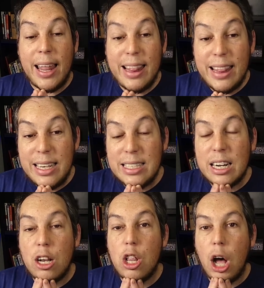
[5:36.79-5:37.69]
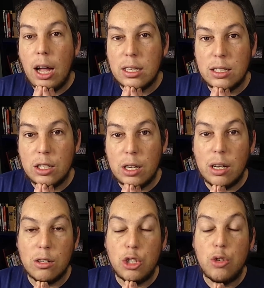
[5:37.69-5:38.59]
And these are not
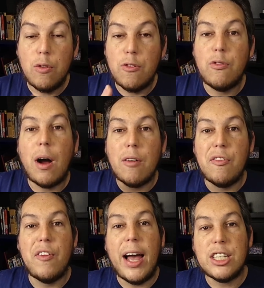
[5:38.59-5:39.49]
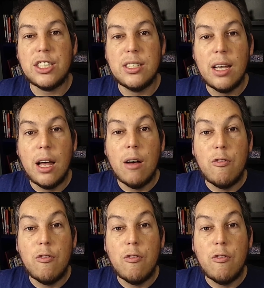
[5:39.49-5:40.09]
too far fetched